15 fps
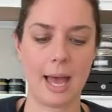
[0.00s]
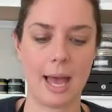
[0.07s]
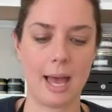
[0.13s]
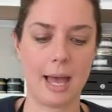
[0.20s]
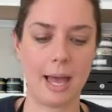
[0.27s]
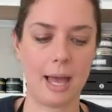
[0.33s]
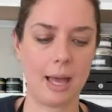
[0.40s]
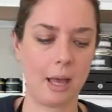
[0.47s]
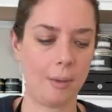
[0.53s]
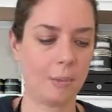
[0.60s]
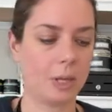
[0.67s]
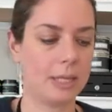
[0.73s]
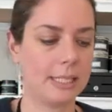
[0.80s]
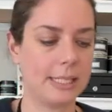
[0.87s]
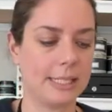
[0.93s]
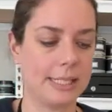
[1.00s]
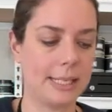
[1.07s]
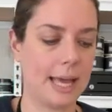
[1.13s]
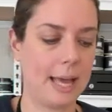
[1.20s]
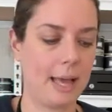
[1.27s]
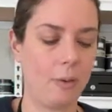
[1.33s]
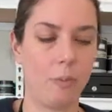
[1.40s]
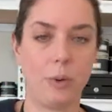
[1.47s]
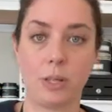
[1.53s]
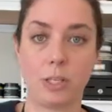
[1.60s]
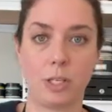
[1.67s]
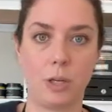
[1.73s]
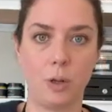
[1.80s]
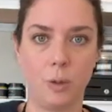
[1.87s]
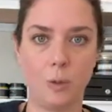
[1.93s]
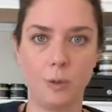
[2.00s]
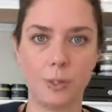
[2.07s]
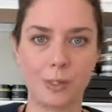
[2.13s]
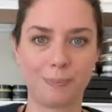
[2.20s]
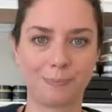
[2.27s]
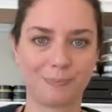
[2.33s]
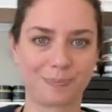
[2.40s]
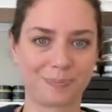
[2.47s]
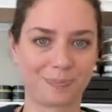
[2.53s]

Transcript: I'm going to start with Toulouse.